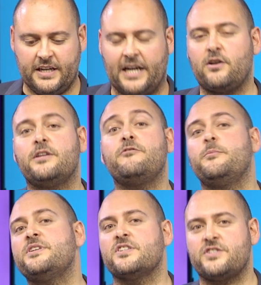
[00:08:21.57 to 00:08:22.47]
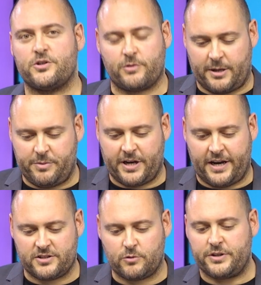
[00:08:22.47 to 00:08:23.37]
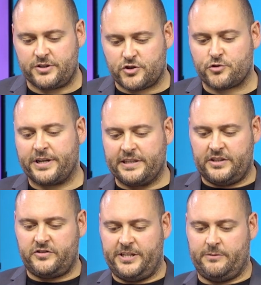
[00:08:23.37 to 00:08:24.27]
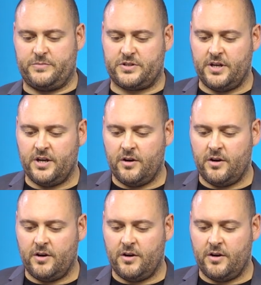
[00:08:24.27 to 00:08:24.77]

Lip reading: and not even Business Central API. So it is strictly Teams.